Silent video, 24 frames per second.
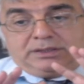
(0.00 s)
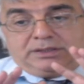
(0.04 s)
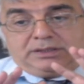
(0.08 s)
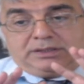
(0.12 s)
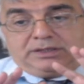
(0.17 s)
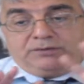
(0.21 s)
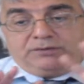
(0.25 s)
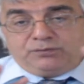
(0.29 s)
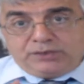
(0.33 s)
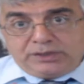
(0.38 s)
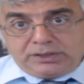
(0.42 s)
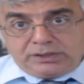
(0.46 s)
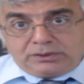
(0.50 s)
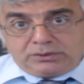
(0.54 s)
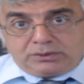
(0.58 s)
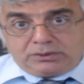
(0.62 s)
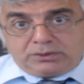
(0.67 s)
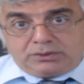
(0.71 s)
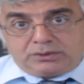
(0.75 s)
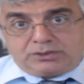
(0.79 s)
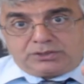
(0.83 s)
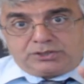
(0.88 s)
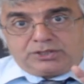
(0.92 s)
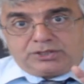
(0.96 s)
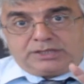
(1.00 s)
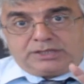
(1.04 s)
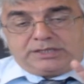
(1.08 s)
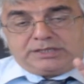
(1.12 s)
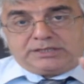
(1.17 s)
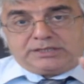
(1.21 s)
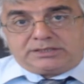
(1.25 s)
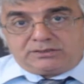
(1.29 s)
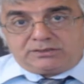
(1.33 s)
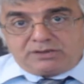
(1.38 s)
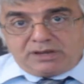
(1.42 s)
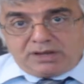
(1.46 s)
infinitylogy
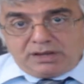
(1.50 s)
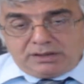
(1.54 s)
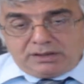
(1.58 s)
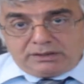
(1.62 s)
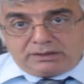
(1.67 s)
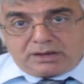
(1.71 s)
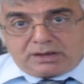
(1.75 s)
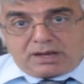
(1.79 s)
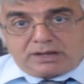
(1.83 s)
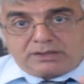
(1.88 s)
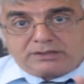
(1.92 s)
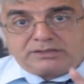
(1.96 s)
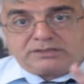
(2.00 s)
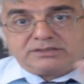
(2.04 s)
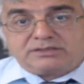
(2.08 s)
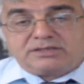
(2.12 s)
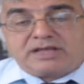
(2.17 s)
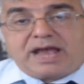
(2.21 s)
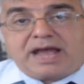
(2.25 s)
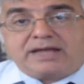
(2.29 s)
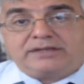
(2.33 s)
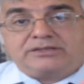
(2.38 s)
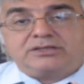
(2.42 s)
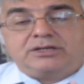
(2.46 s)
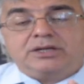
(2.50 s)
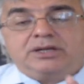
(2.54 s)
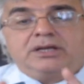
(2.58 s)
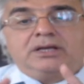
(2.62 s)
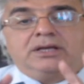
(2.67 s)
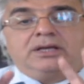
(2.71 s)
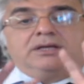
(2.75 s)
is telling us that